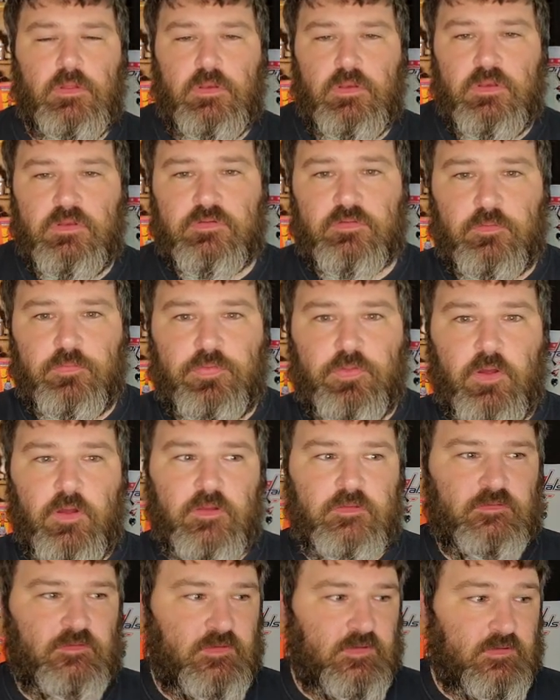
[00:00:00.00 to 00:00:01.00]
Initial
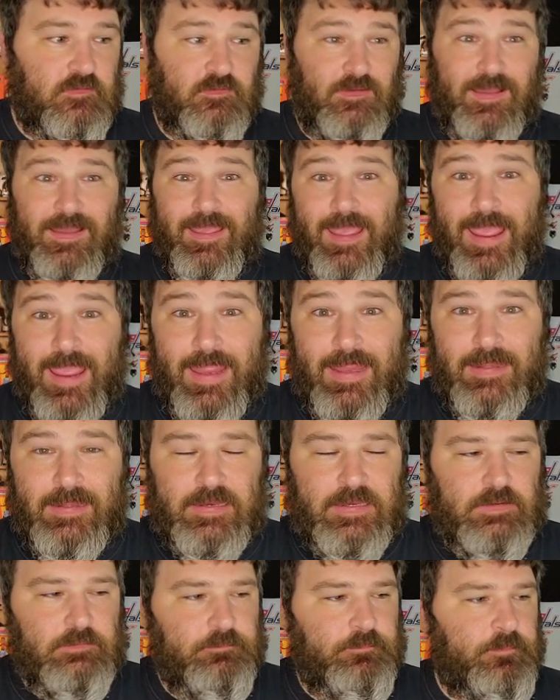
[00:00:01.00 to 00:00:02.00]
thoughts is I hate
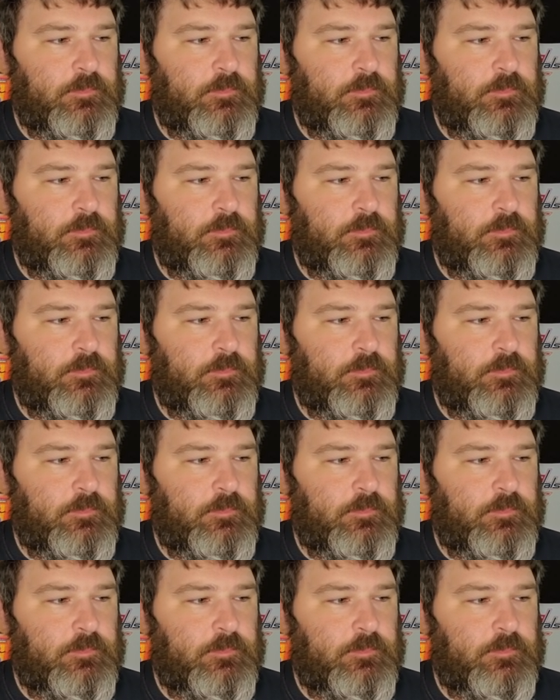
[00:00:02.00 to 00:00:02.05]
it.